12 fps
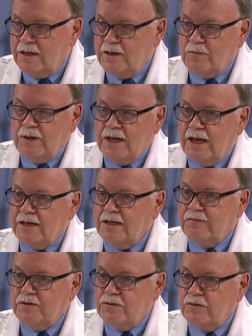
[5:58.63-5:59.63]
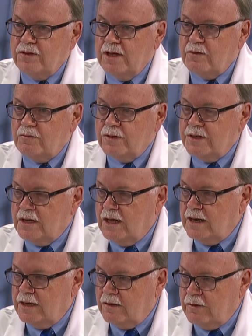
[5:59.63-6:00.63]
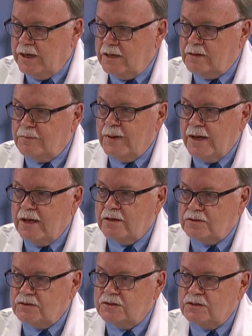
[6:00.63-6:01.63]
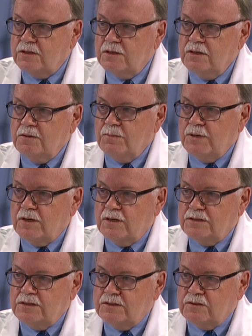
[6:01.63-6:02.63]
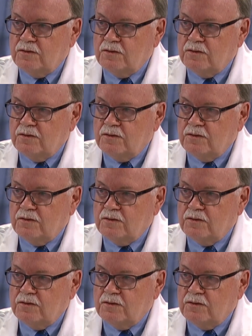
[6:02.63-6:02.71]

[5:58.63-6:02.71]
and we can't even do that with an ileoanal pouch because there's